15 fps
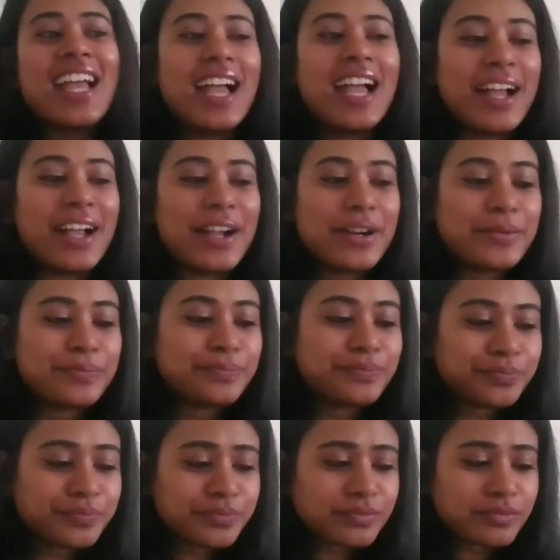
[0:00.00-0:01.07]
Um,
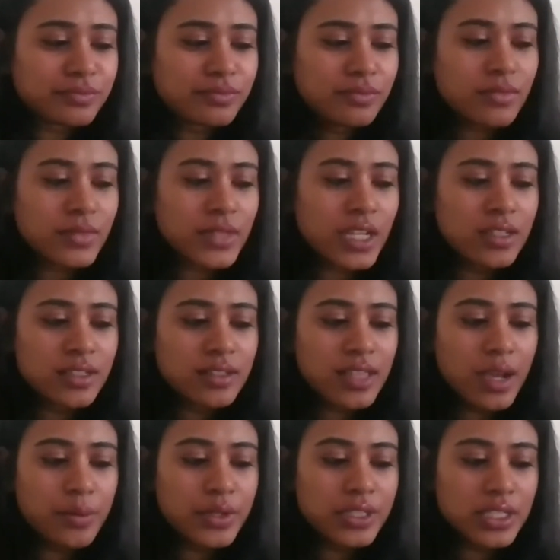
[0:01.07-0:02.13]
so
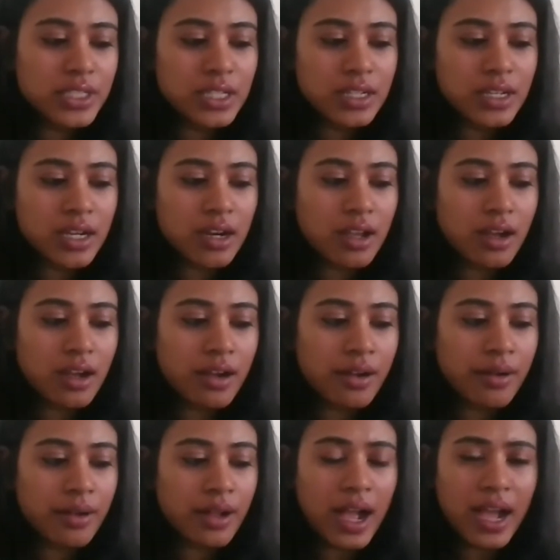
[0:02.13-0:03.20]
that was in
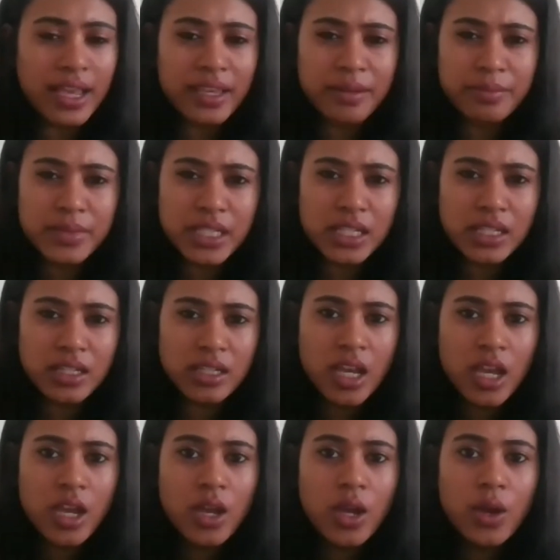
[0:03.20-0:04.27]
IMD,
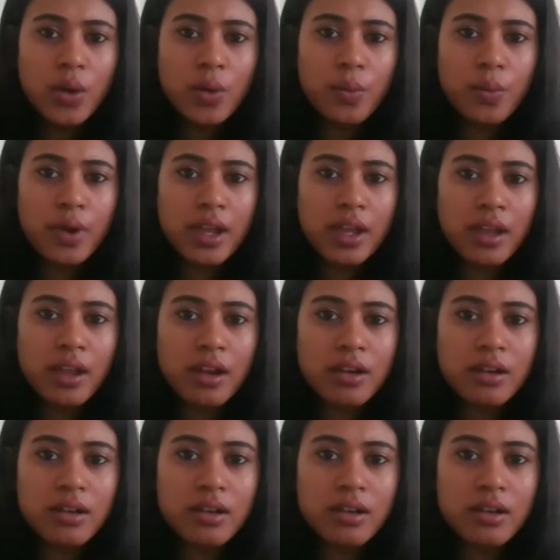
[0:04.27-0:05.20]
where,